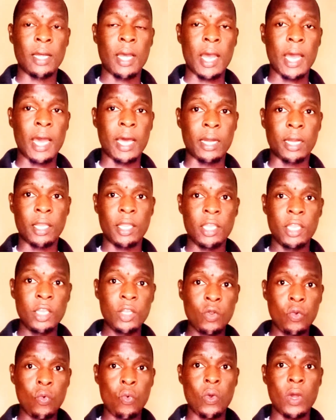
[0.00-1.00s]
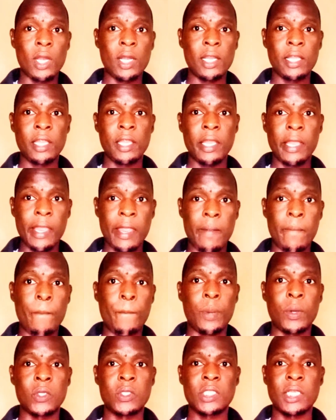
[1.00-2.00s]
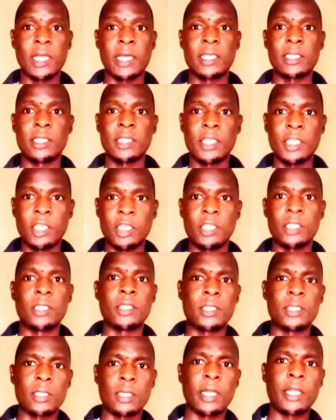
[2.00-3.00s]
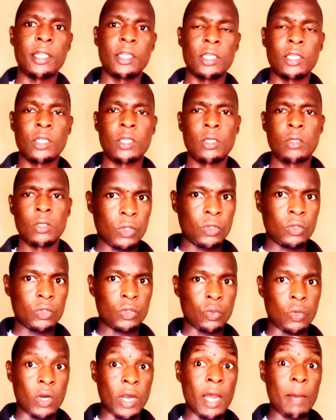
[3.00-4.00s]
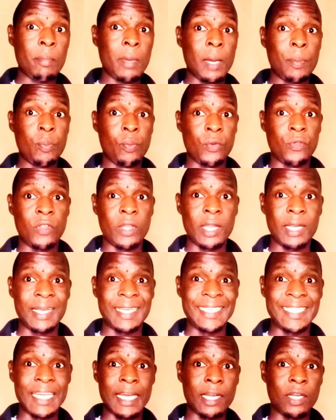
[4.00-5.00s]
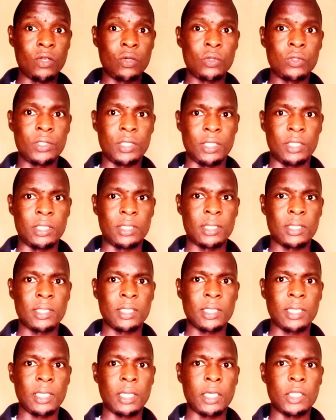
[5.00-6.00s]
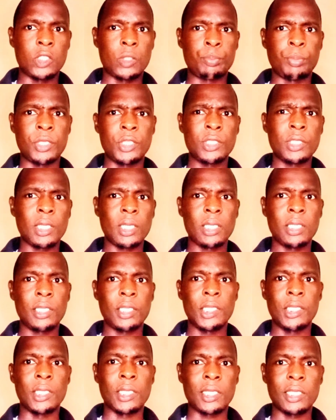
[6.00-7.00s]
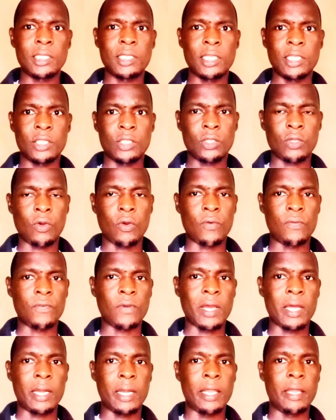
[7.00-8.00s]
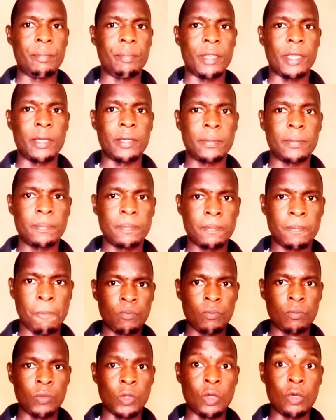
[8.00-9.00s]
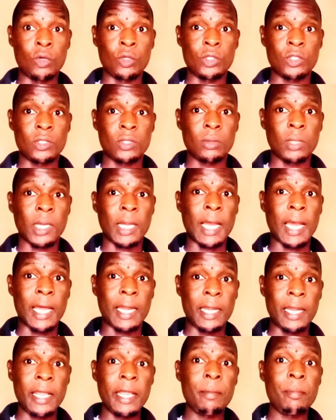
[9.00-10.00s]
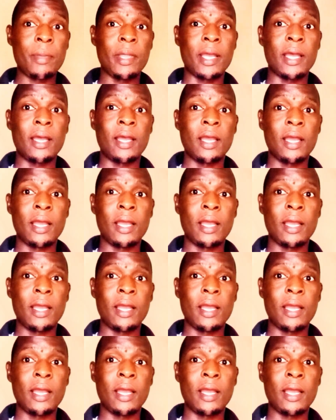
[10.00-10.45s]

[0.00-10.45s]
are equally important in trying to come up with diagnosis, especially in cases of anemia, because anemia